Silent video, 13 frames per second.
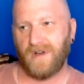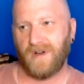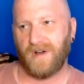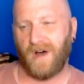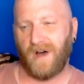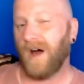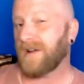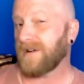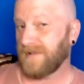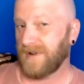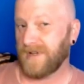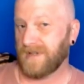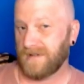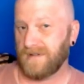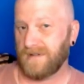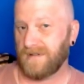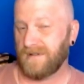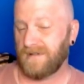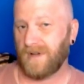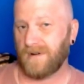honoring
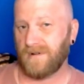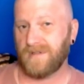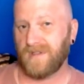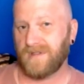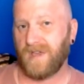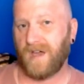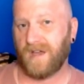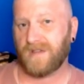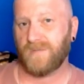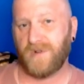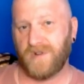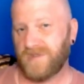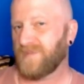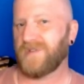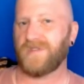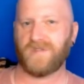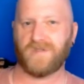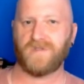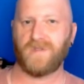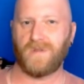not only the text, but is
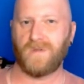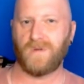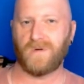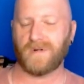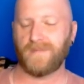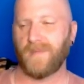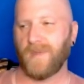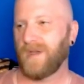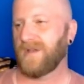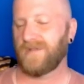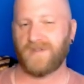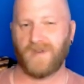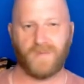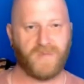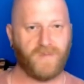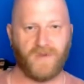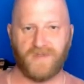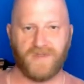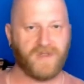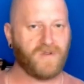pleasing to the Lord. Some people
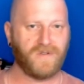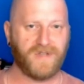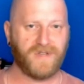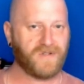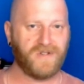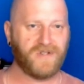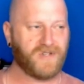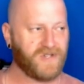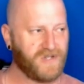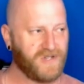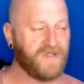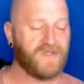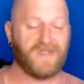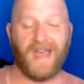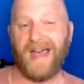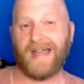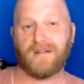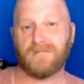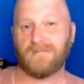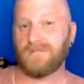think Old English is
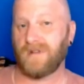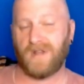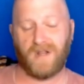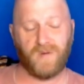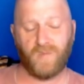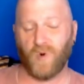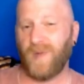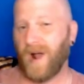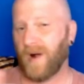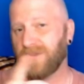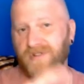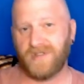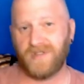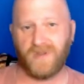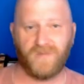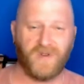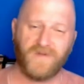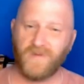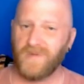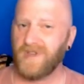that, and more power to you, but
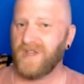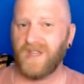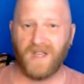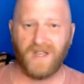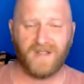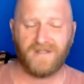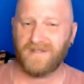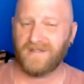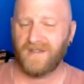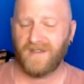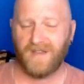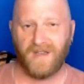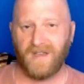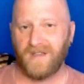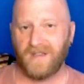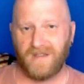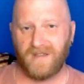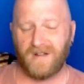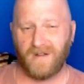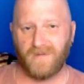for me, it's,
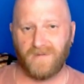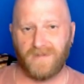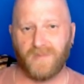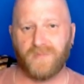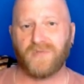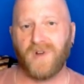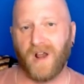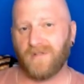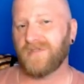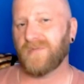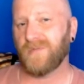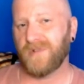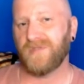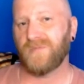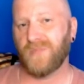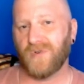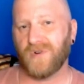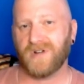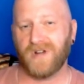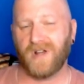you know, the prayer is what's
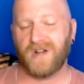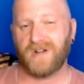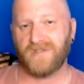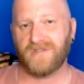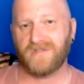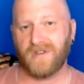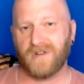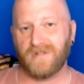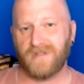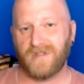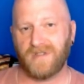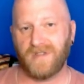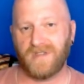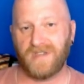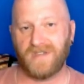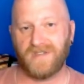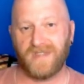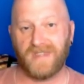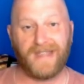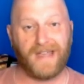important, not necessarily the these
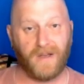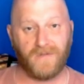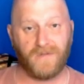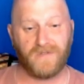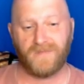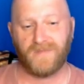and thous.